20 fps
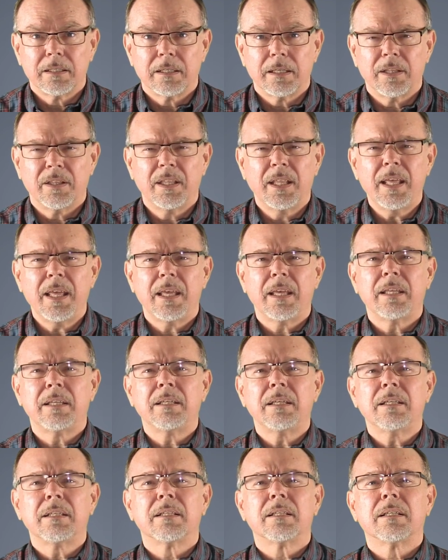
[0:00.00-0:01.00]
And
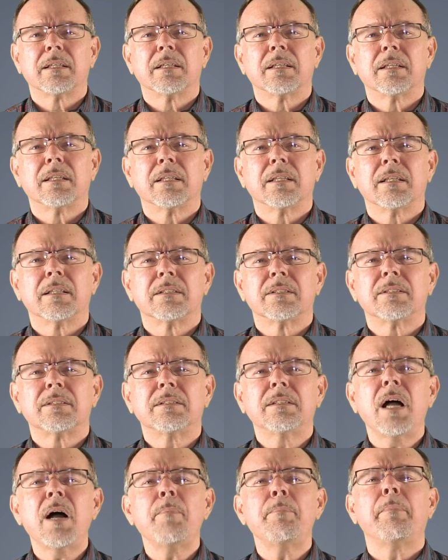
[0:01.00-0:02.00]
then
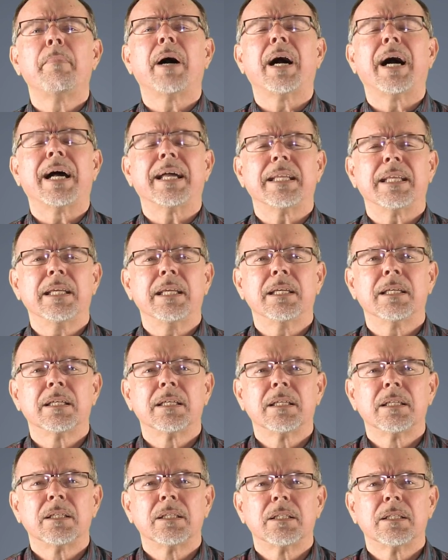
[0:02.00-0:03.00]
somebody
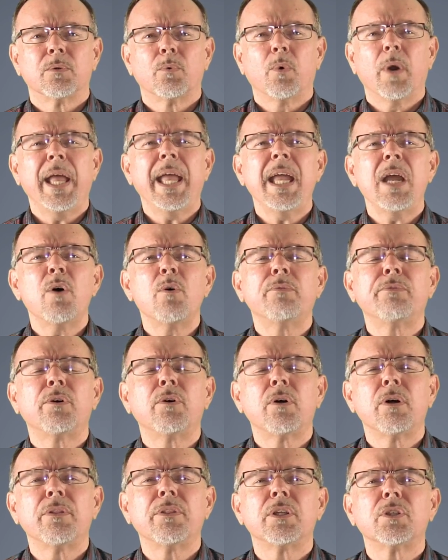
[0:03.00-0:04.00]
way
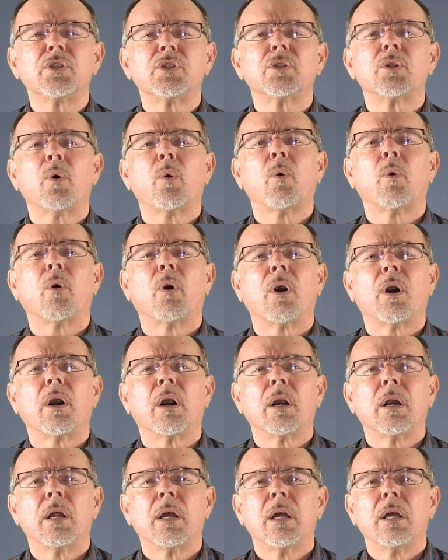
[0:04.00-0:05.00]
over on the shore